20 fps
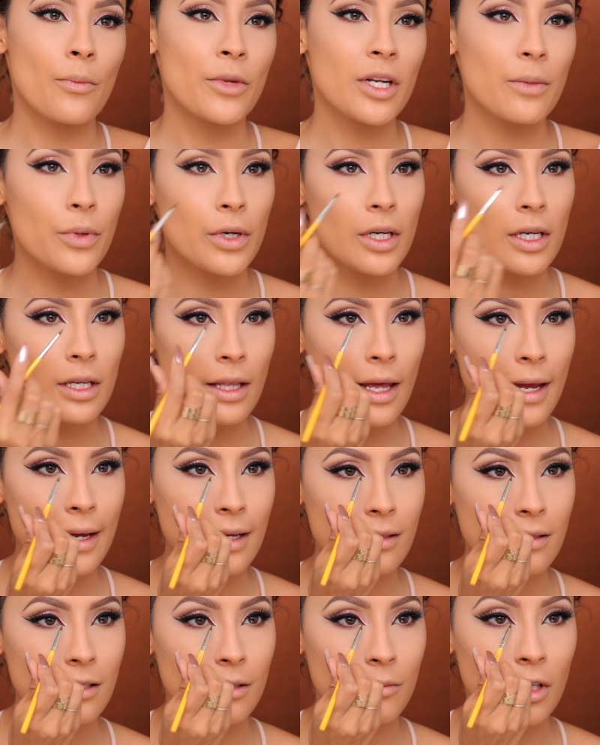I'm gonna put
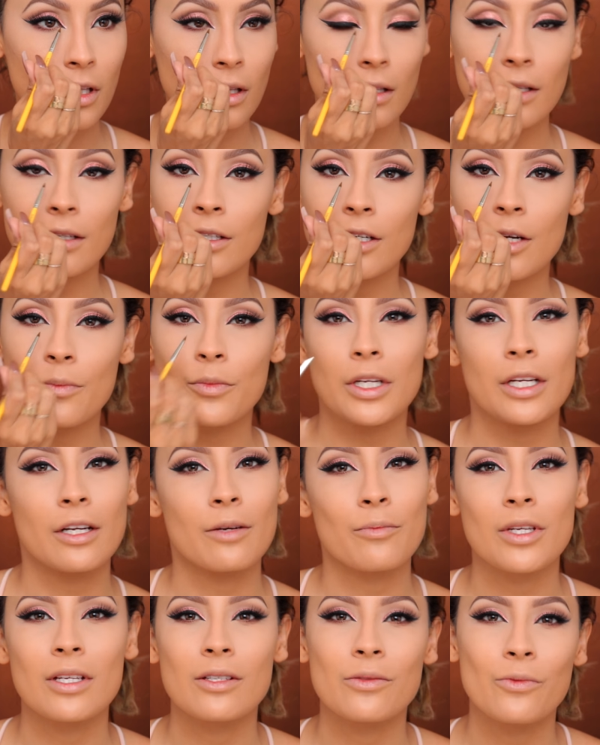like some glitter up in
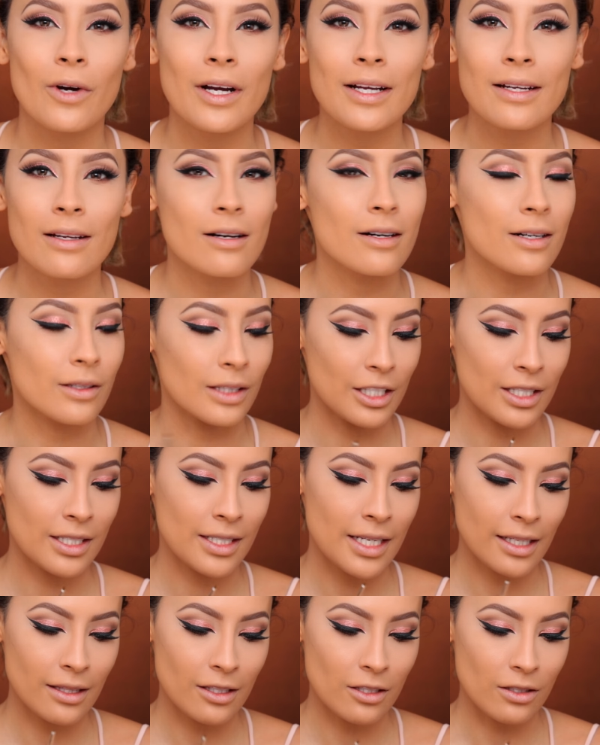here because why not? Let's
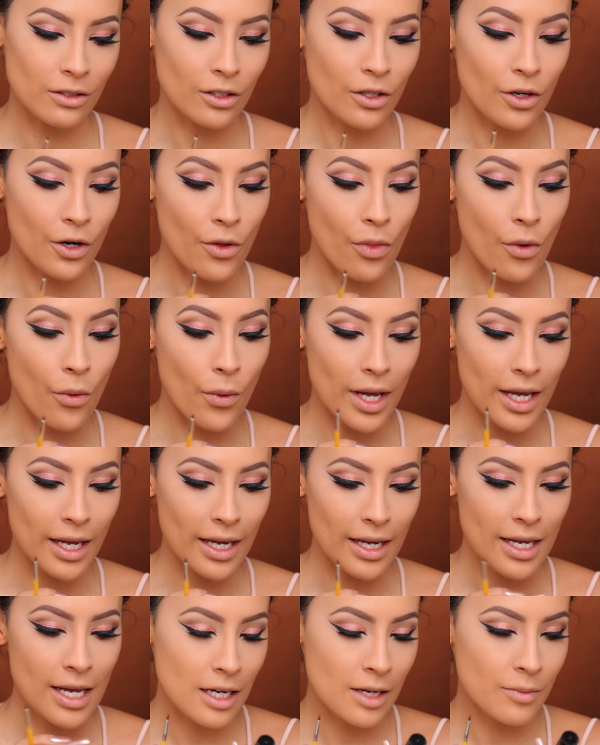take this look all the
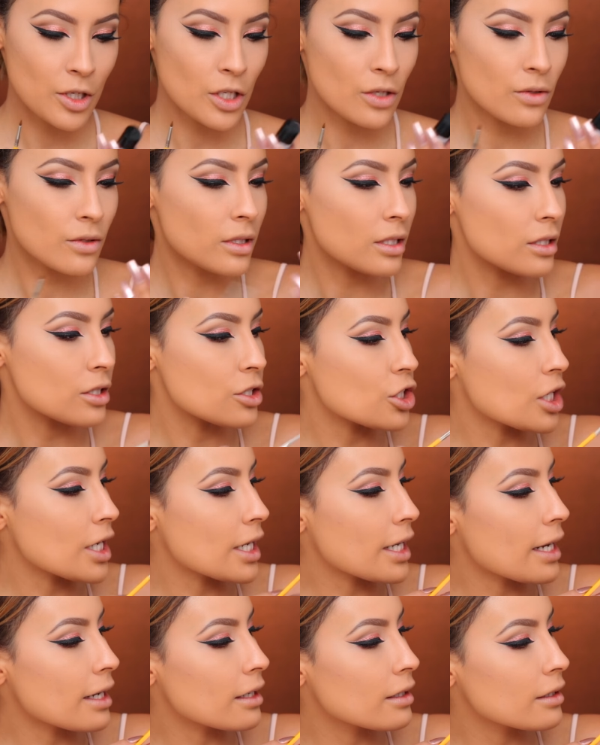way. I'm gonna use this J
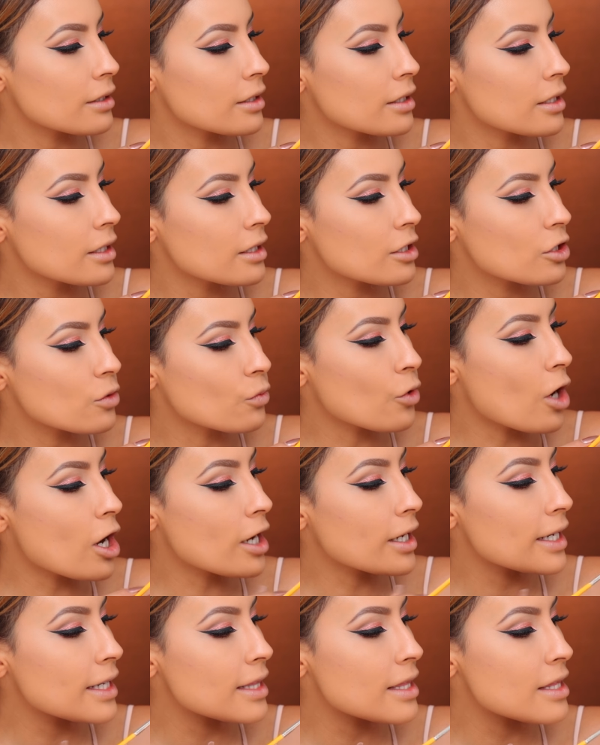CAT Glitter
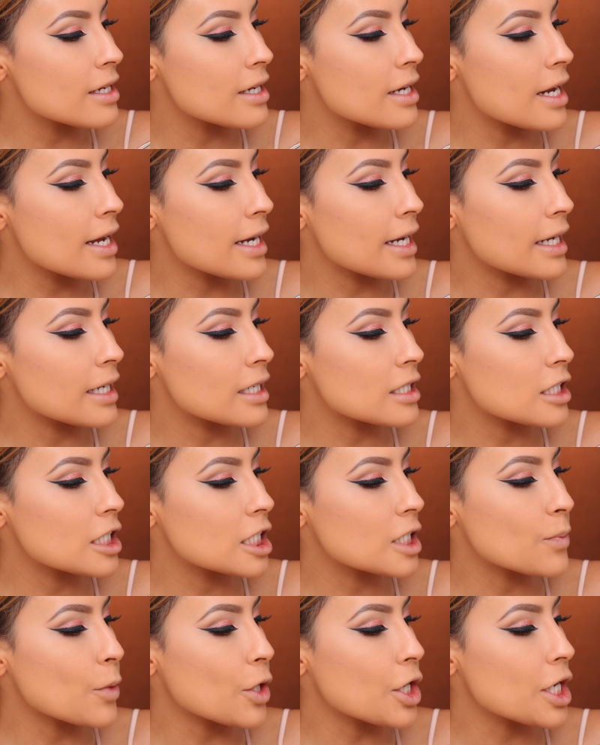Rockin' the Night
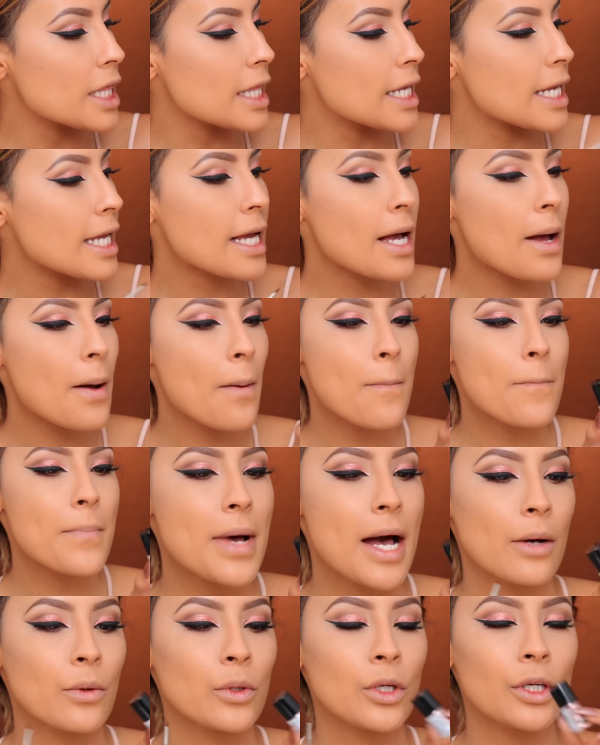Sparkling
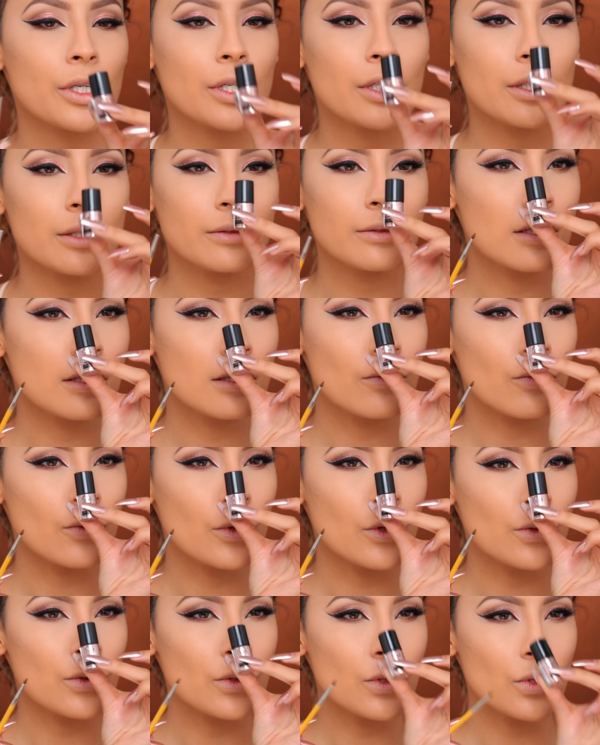Powder. It's
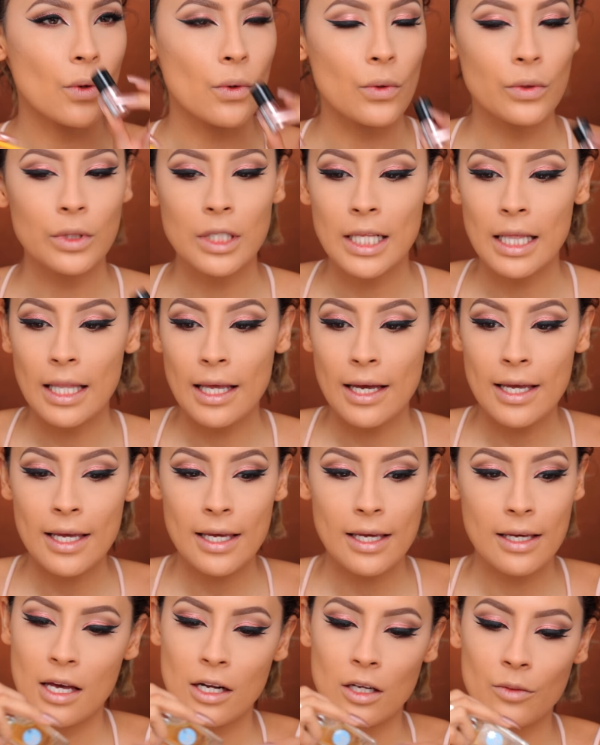Rose Goldie
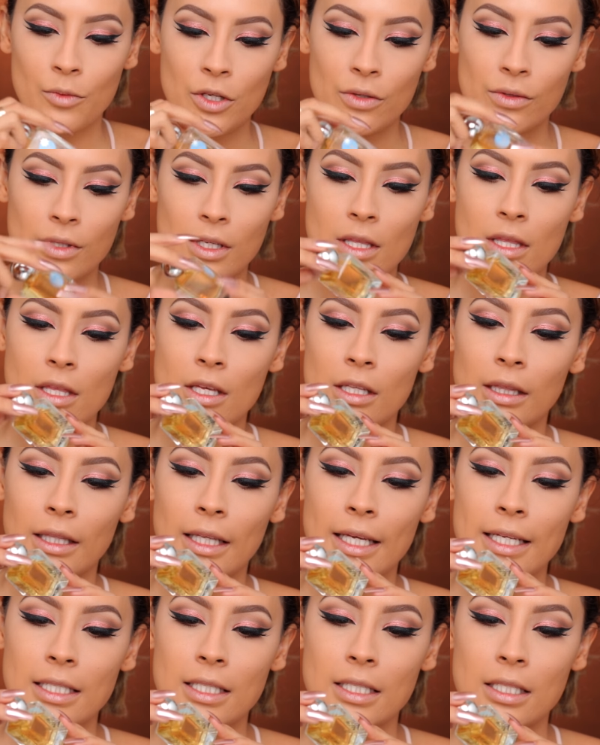Light. And I'll be using the
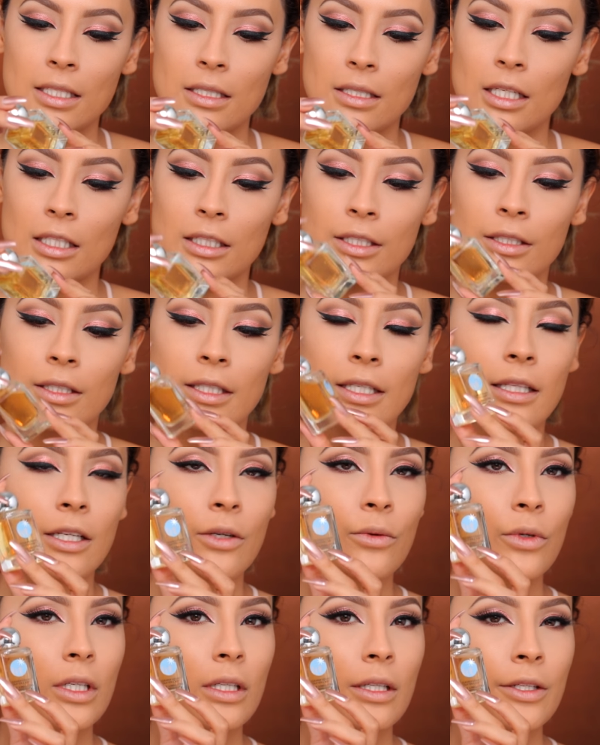Lit Clearly
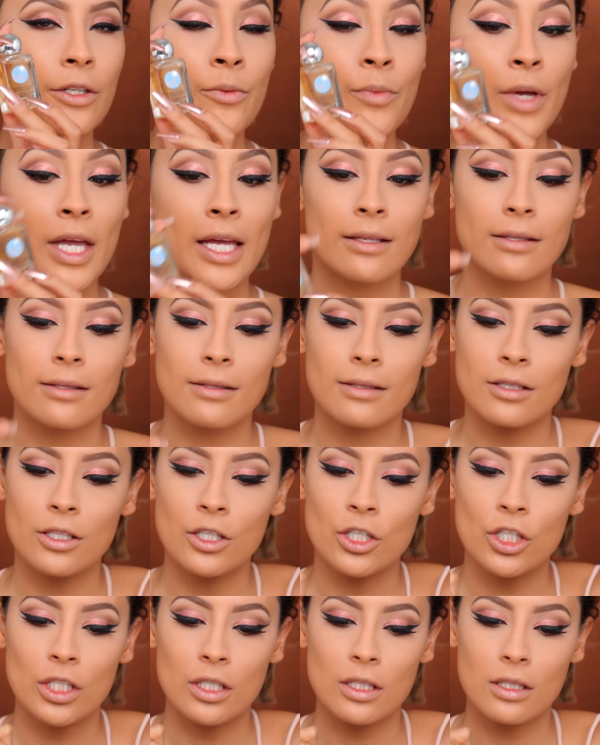Liquid Glitter Base
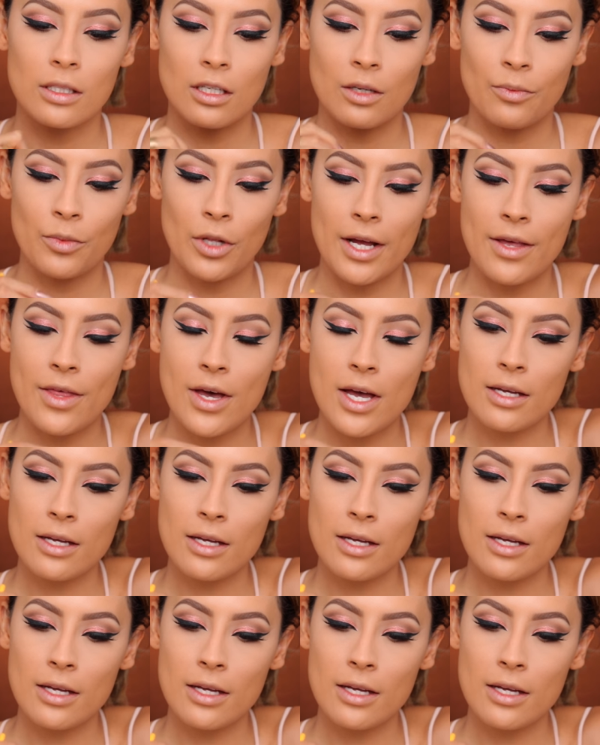to just apply